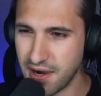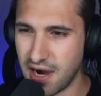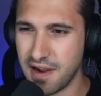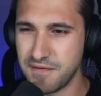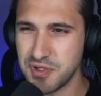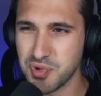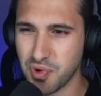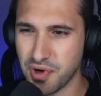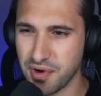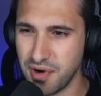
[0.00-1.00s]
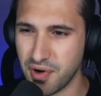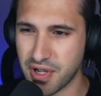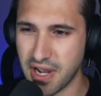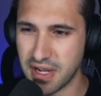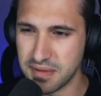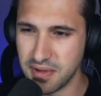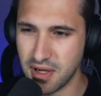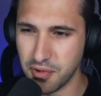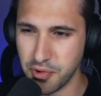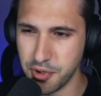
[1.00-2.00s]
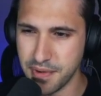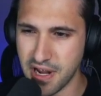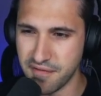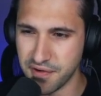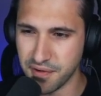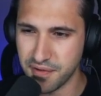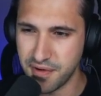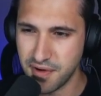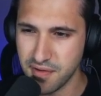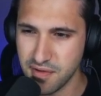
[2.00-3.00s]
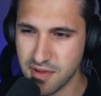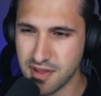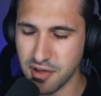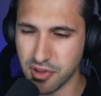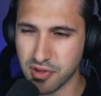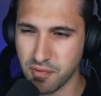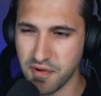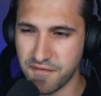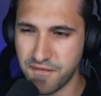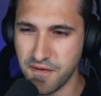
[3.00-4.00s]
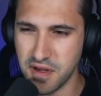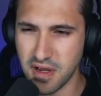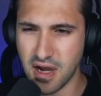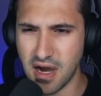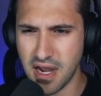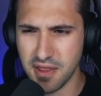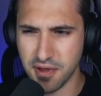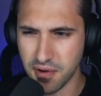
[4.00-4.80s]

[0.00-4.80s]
Ivysaur, okay, a little bit heavier. Still 3 feet high, though.